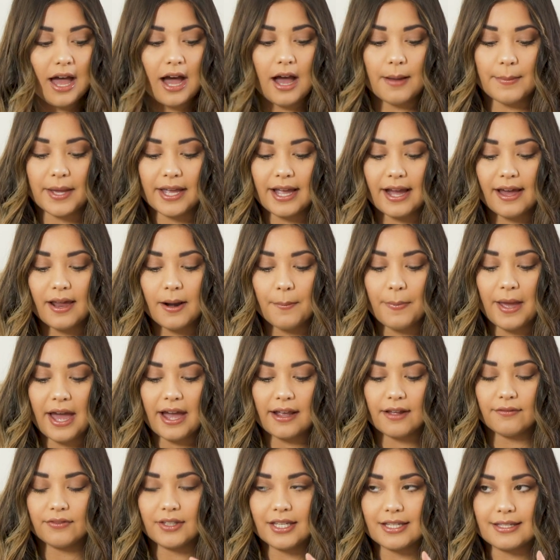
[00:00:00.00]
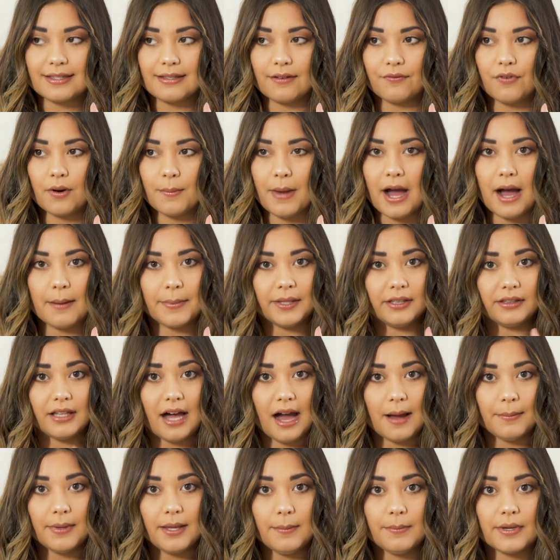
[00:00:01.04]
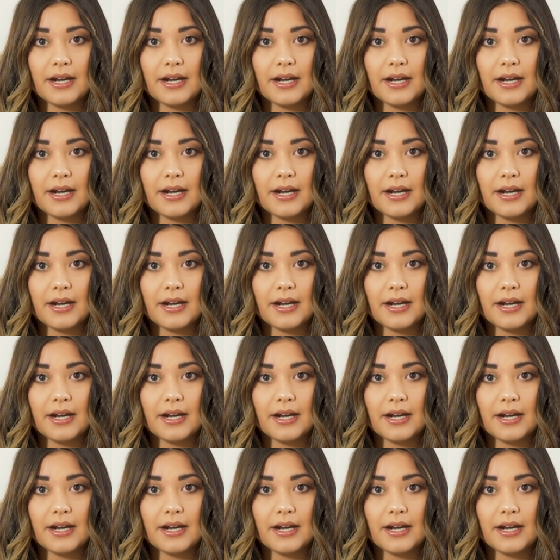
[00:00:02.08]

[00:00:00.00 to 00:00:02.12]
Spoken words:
I got a pack of this from Hobby Lobby,